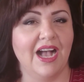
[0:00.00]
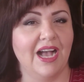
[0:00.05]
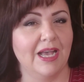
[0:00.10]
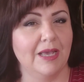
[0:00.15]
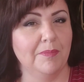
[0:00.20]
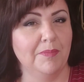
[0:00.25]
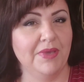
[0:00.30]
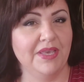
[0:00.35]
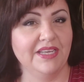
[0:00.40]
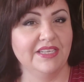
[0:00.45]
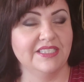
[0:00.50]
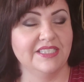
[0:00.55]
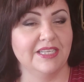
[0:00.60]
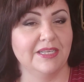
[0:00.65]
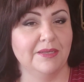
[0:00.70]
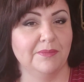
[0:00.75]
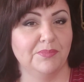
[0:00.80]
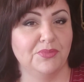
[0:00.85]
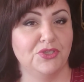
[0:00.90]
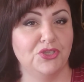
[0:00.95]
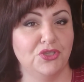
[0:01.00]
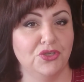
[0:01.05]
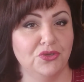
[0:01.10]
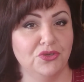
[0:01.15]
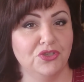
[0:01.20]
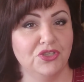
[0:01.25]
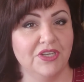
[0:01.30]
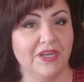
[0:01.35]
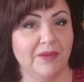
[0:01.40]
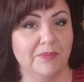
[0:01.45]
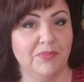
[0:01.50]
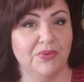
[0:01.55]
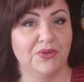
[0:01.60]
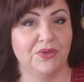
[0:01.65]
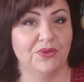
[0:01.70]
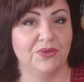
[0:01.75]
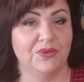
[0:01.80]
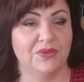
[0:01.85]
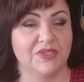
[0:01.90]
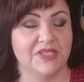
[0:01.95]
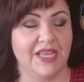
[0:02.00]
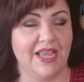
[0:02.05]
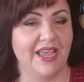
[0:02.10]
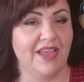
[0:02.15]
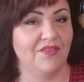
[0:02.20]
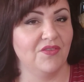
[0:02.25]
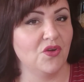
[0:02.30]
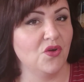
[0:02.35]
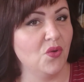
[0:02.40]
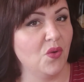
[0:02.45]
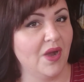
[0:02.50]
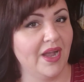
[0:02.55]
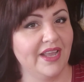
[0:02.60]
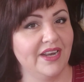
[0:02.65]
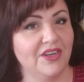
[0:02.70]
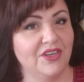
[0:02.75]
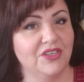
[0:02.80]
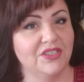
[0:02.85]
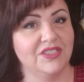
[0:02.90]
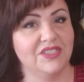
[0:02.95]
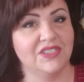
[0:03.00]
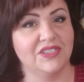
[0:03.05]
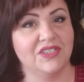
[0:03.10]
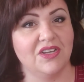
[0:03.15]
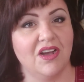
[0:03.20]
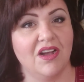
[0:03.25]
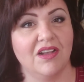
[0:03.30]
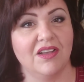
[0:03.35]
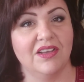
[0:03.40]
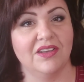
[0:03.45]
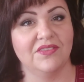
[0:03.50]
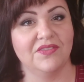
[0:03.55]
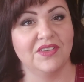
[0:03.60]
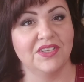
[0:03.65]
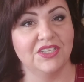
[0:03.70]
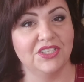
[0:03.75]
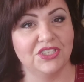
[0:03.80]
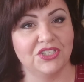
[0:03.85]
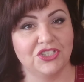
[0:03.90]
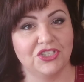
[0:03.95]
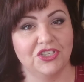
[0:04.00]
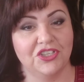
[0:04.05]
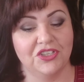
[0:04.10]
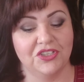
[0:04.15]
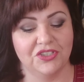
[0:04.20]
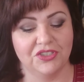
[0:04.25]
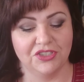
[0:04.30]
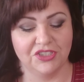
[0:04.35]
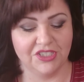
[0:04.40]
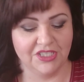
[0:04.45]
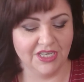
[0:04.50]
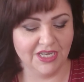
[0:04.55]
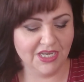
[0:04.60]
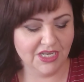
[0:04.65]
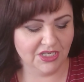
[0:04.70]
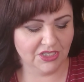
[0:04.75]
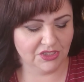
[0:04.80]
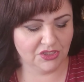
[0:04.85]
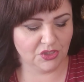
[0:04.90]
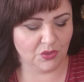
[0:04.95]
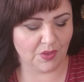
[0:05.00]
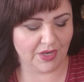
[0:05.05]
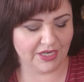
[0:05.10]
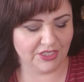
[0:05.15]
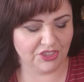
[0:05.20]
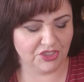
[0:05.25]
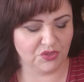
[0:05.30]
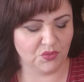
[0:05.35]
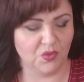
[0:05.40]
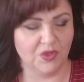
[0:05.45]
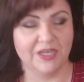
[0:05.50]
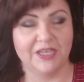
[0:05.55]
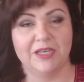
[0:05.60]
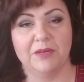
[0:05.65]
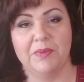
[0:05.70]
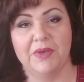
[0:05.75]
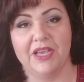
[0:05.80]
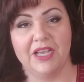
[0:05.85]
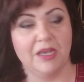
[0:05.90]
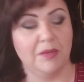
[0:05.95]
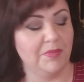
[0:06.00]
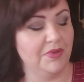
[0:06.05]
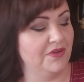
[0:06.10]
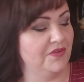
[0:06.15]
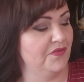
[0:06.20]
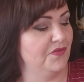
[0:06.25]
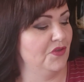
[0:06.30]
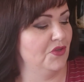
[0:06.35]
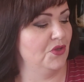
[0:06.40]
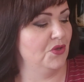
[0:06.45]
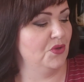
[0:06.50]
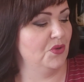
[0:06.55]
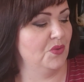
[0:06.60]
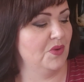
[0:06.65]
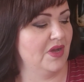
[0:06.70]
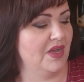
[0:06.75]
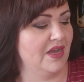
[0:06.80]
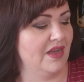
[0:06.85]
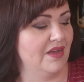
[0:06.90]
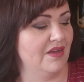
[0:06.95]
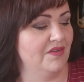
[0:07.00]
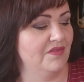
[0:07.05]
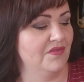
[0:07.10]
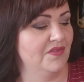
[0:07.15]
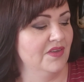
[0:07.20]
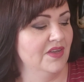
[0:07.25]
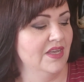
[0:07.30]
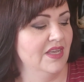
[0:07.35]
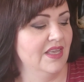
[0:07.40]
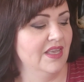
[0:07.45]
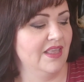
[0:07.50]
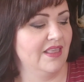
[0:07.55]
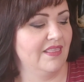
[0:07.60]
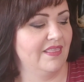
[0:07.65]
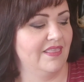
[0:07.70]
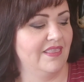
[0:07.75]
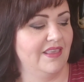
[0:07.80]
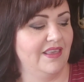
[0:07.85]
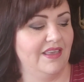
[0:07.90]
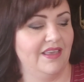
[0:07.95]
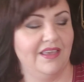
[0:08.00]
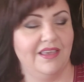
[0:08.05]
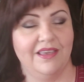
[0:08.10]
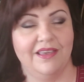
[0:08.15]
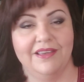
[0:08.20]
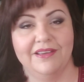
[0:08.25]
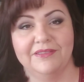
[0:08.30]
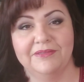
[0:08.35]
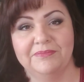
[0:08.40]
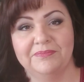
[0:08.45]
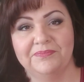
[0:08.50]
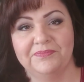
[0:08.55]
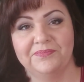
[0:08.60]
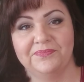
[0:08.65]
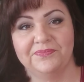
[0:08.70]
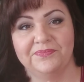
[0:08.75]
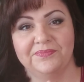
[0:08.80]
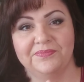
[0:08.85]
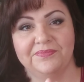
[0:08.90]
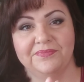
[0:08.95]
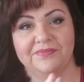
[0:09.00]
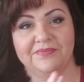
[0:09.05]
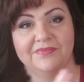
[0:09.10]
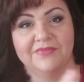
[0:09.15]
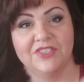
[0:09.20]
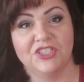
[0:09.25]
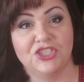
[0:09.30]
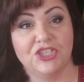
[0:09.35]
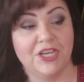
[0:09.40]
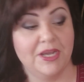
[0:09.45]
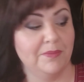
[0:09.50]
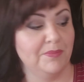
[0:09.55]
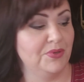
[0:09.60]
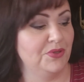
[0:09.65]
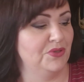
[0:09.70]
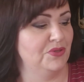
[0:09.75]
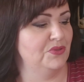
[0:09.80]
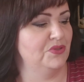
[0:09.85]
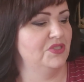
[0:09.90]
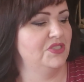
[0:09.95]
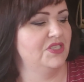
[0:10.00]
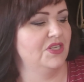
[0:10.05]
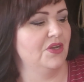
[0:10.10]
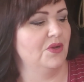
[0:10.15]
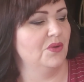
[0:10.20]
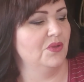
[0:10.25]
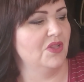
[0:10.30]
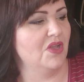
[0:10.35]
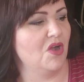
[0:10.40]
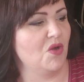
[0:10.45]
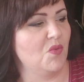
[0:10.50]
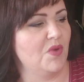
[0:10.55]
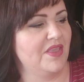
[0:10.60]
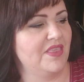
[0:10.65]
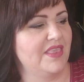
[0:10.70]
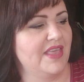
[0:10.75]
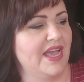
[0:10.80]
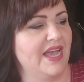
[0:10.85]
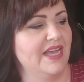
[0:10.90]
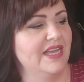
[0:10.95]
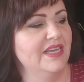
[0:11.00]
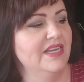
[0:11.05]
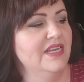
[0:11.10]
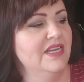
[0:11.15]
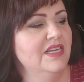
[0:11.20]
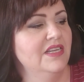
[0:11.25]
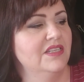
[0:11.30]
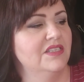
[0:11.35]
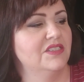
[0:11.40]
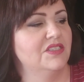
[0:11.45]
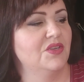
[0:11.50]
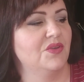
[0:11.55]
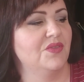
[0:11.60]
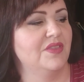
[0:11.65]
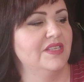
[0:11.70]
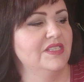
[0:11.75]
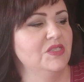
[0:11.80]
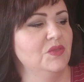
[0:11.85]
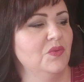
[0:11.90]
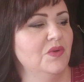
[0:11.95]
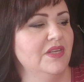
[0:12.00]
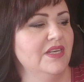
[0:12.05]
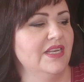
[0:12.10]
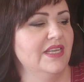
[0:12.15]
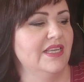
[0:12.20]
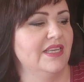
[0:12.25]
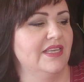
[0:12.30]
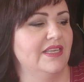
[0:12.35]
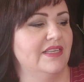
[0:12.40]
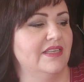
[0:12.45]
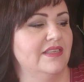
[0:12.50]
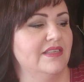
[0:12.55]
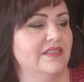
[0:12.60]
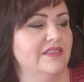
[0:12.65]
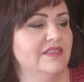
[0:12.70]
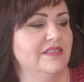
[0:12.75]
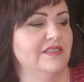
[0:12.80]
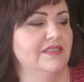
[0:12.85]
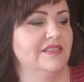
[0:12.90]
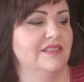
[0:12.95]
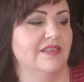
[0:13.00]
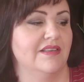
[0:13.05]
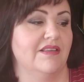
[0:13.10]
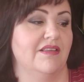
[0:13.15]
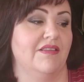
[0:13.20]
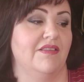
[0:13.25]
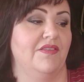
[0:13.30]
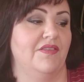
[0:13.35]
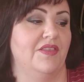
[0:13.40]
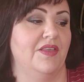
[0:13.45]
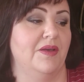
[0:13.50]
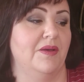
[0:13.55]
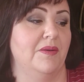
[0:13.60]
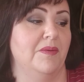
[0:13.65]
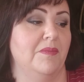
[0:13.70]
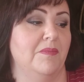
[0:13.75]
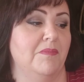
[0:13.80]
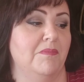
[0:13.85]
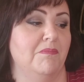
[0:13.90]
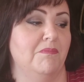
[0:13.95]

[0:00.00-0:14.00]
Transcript: I picked up two shampoos. I have quite a good stock of conditioners, so I just wanted to pick up a few of the shampoos to go along with that. So this one is the